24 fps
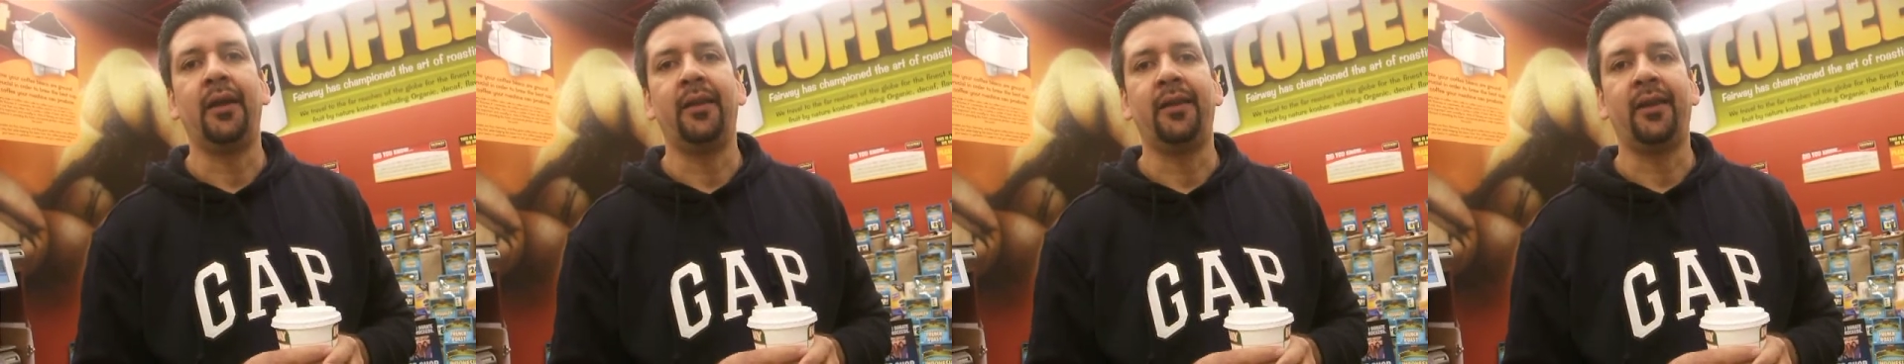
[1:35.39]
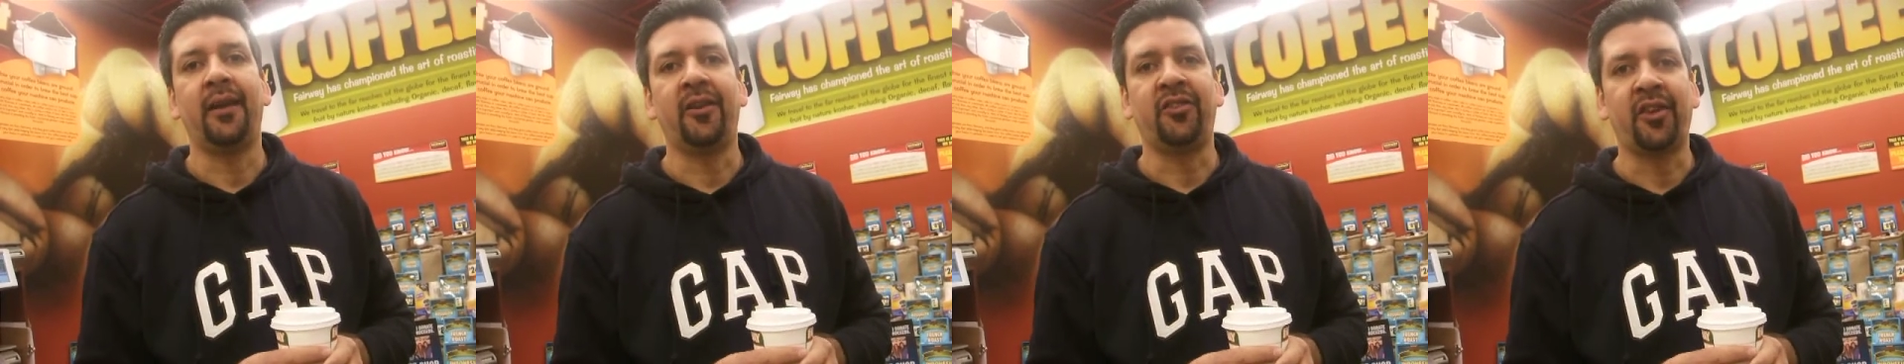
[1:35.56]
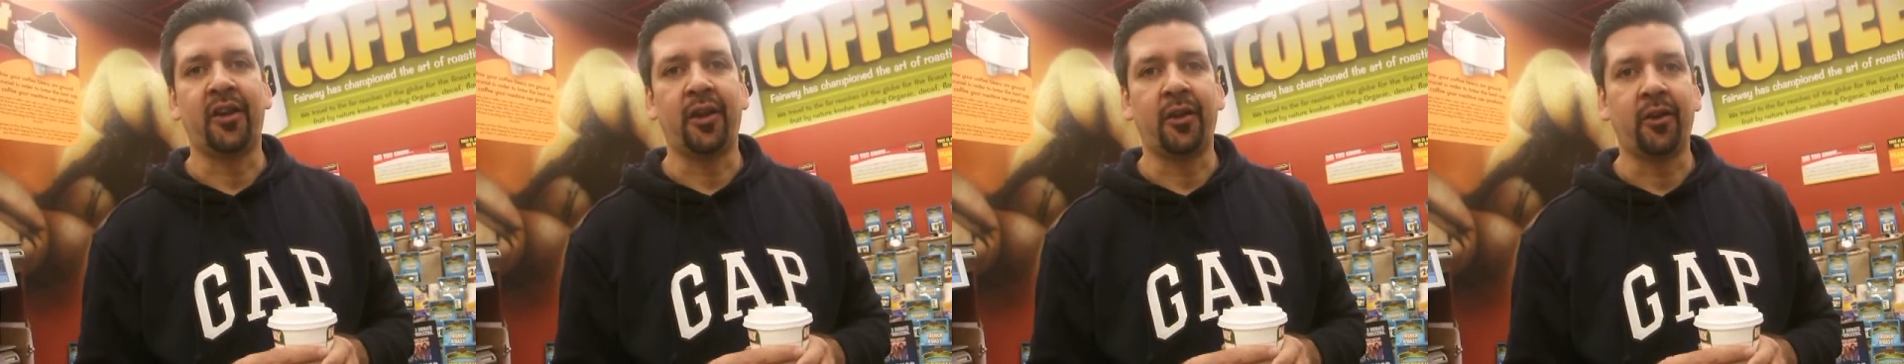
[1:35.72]

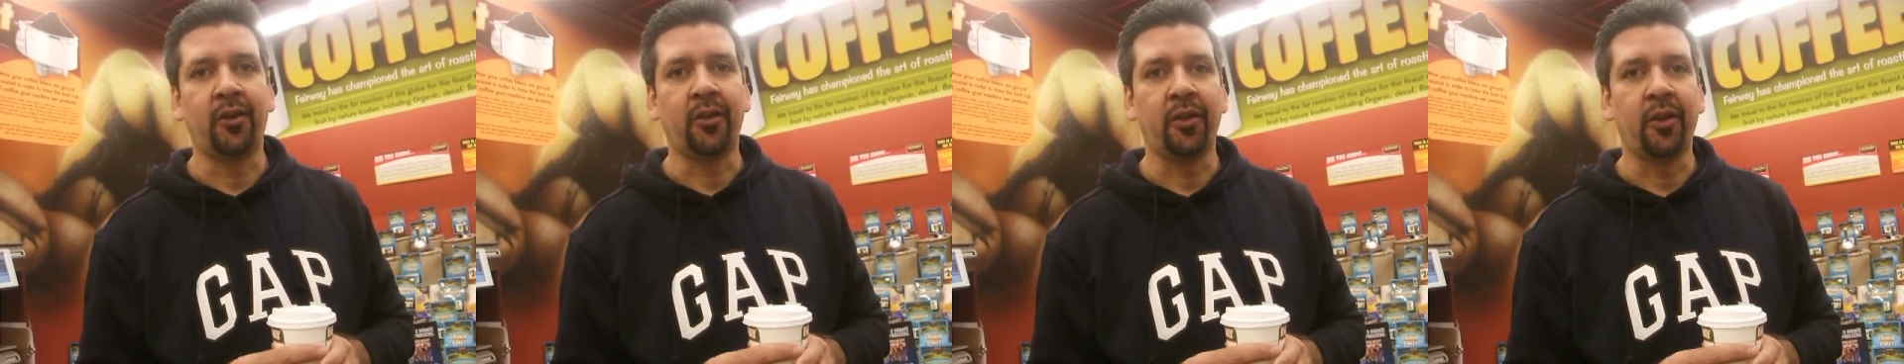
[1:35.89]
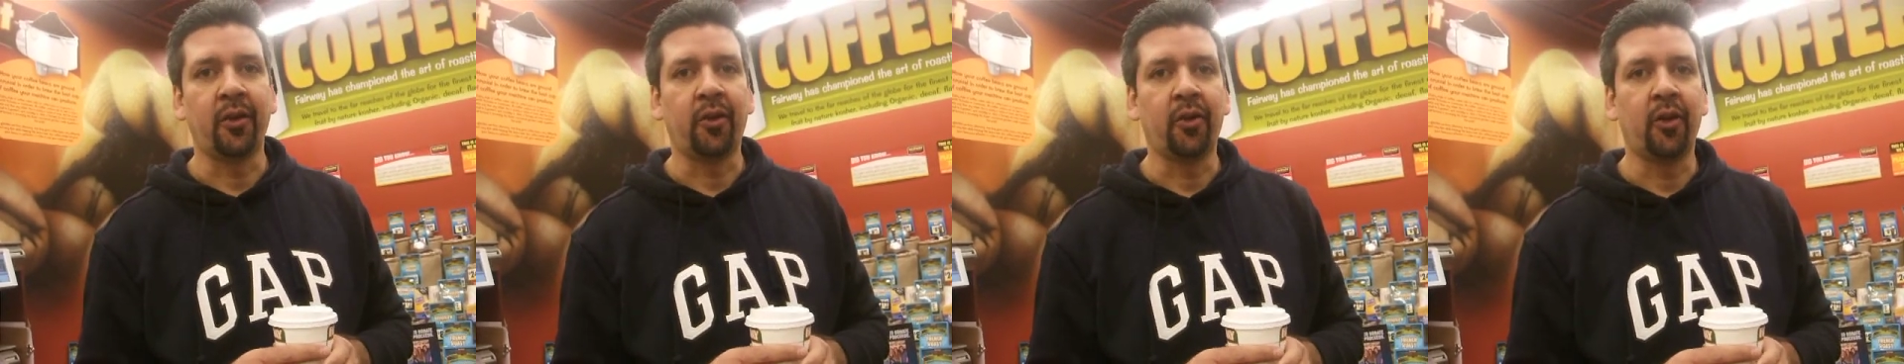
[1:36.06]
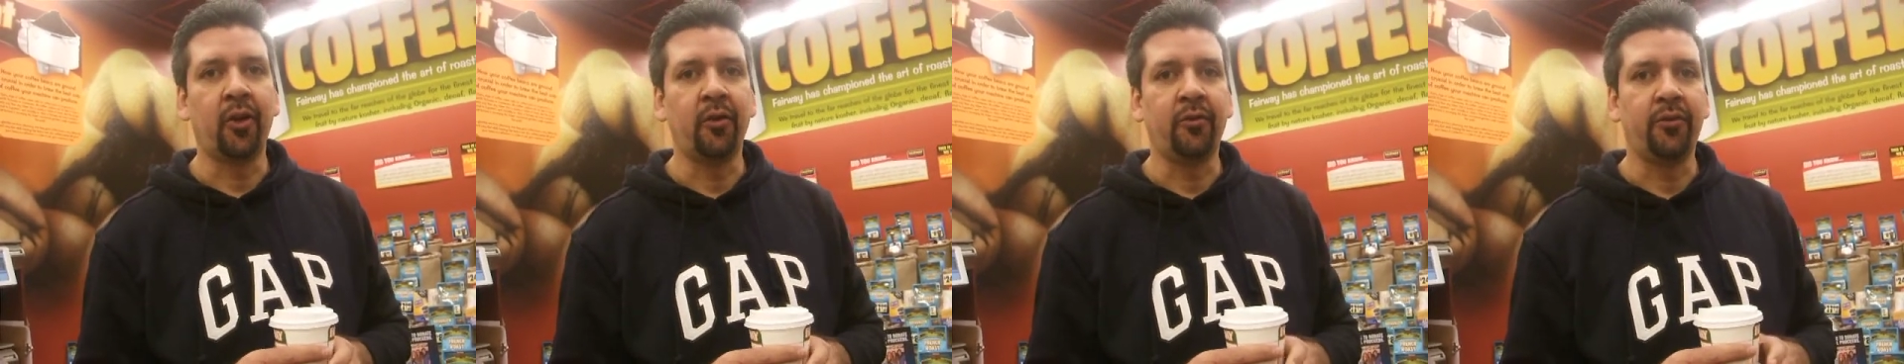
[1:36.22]
the acidity of
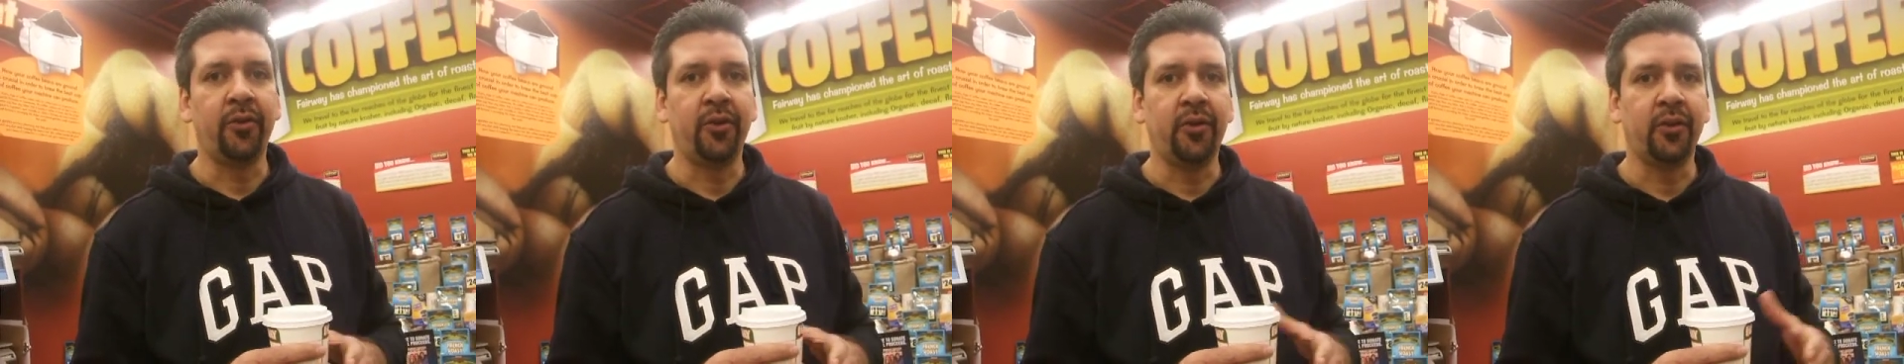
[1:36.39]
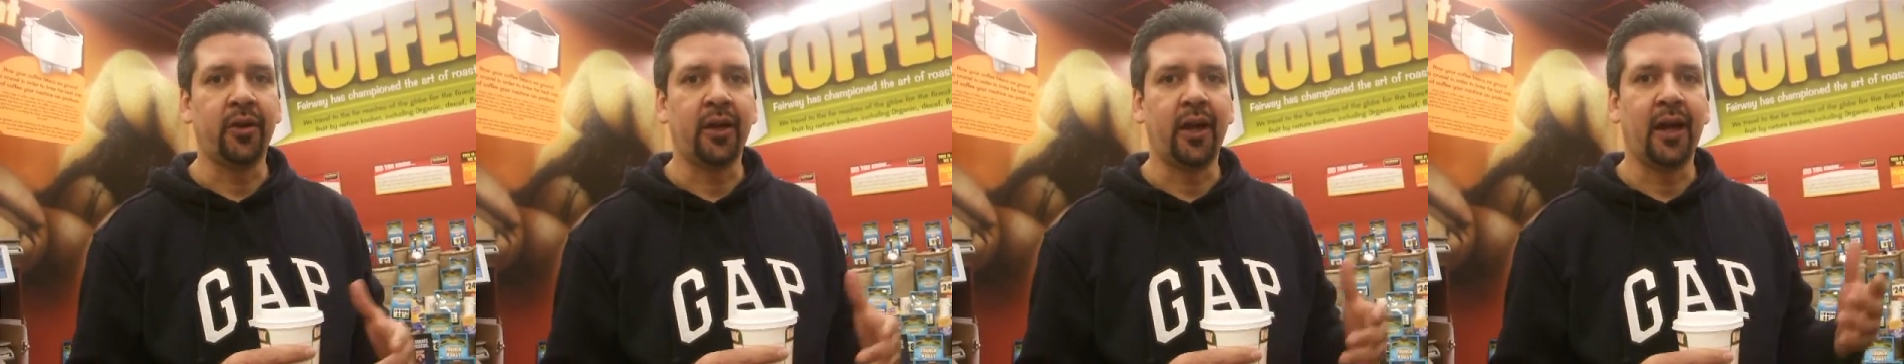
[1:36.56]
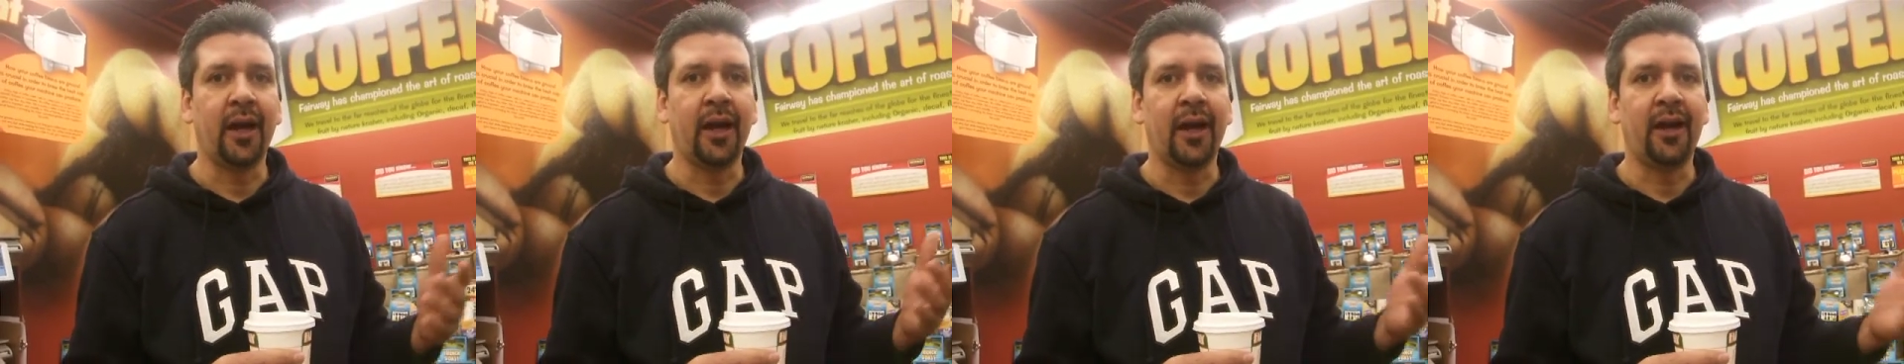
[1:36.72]
the coffee, you
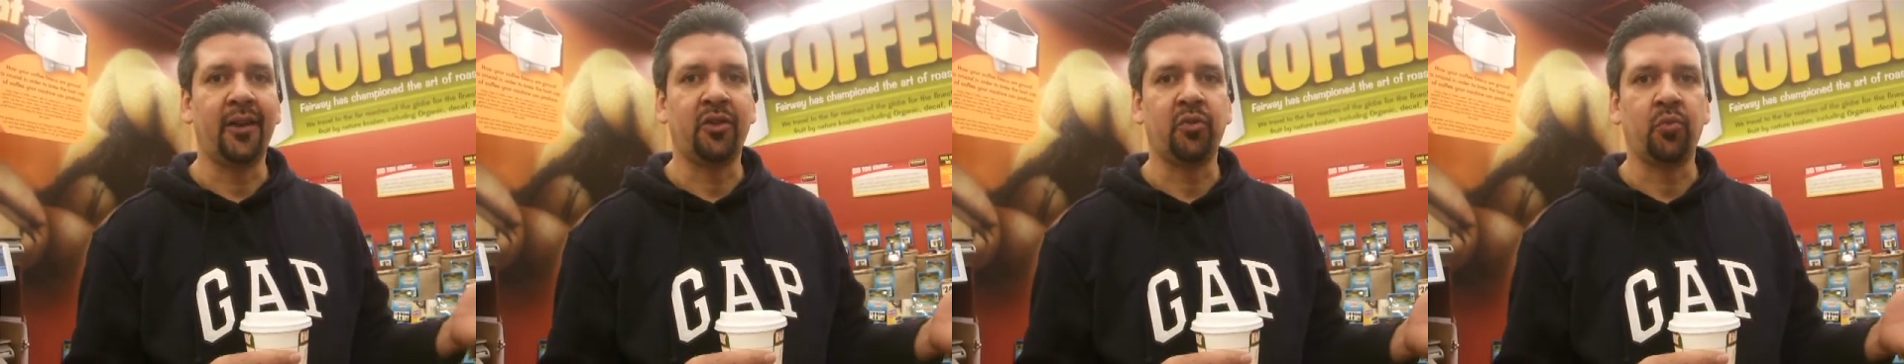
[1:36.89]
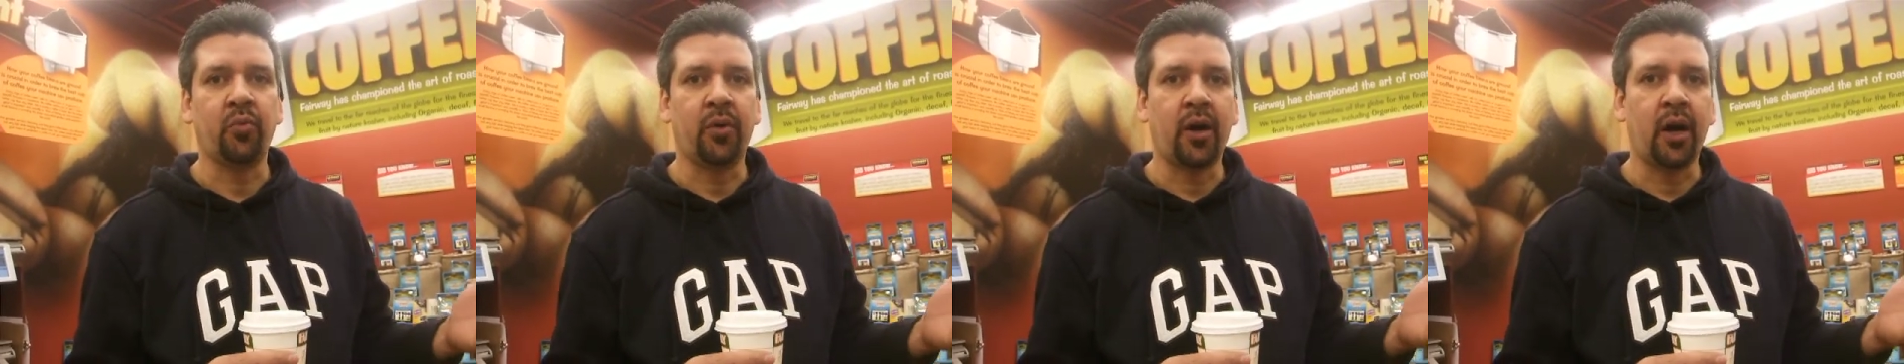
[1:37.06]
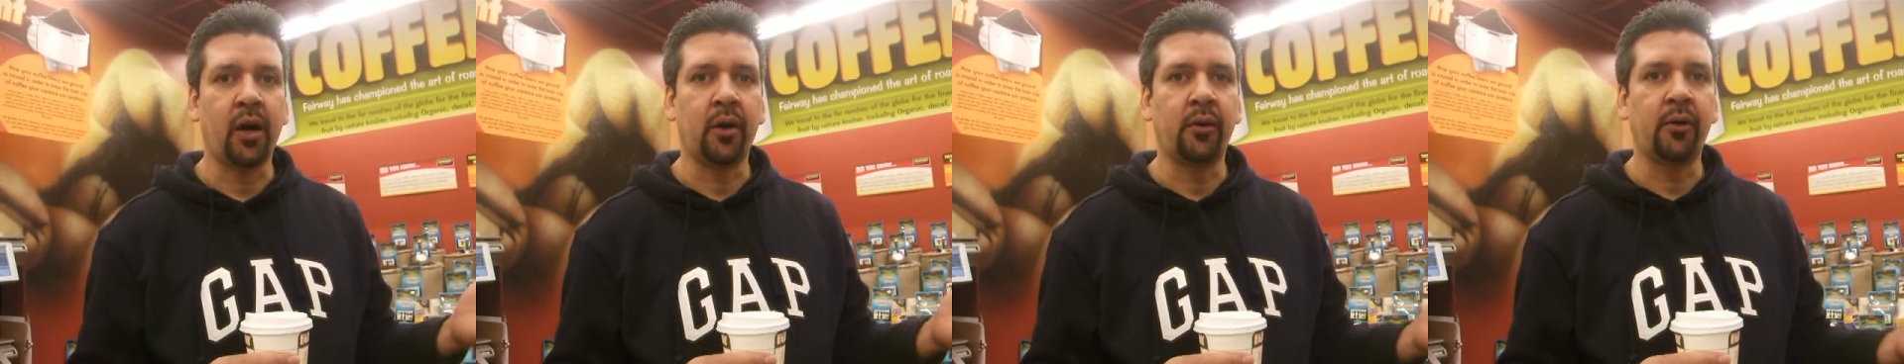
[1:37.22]
can ask
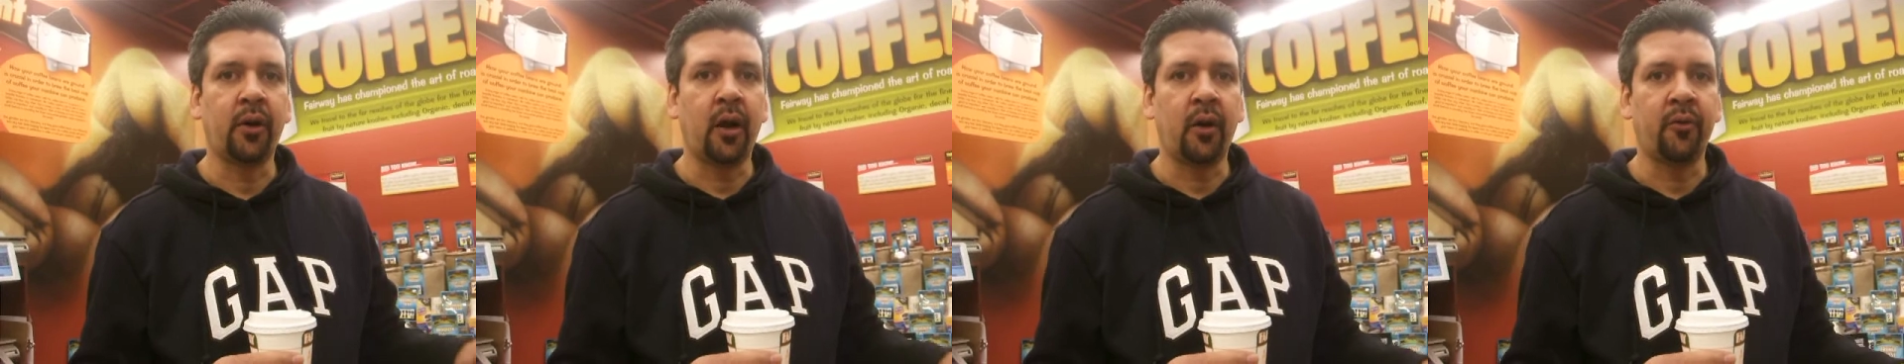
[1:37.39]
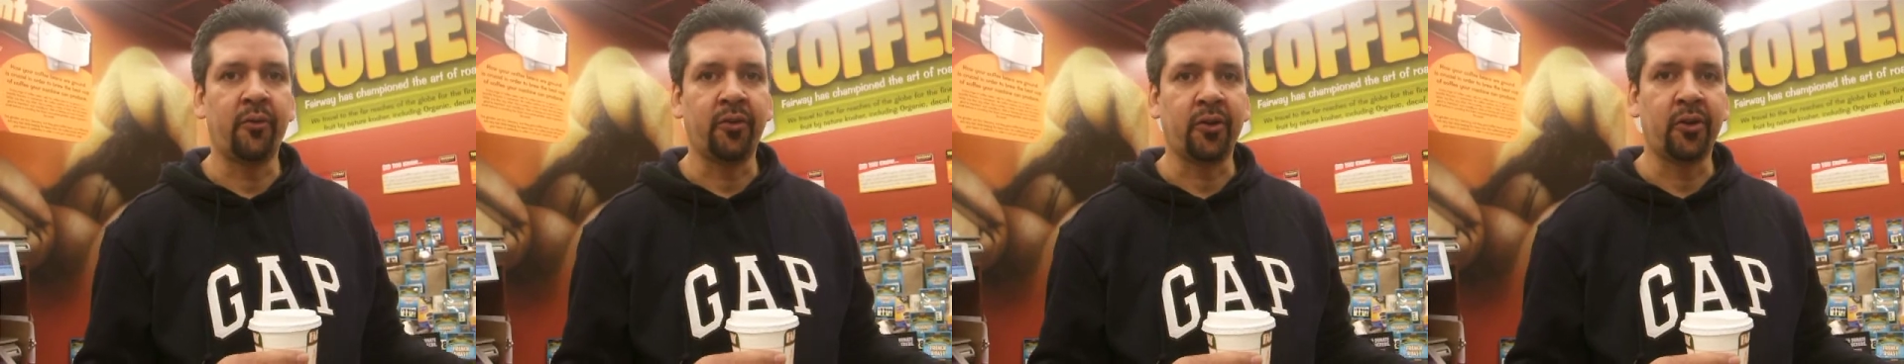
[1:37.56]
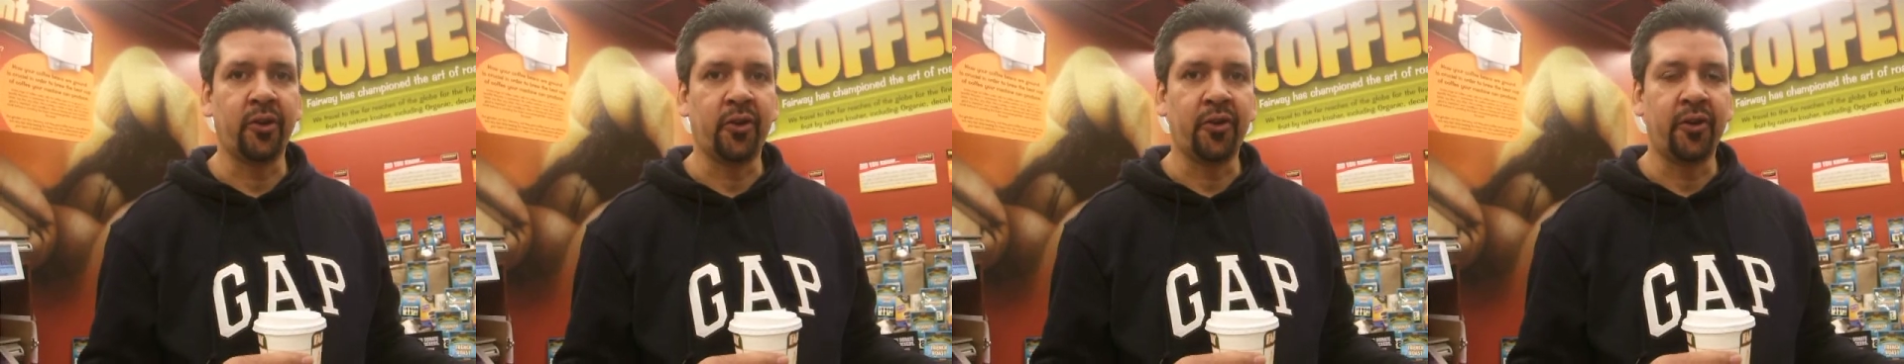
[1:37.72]
one of us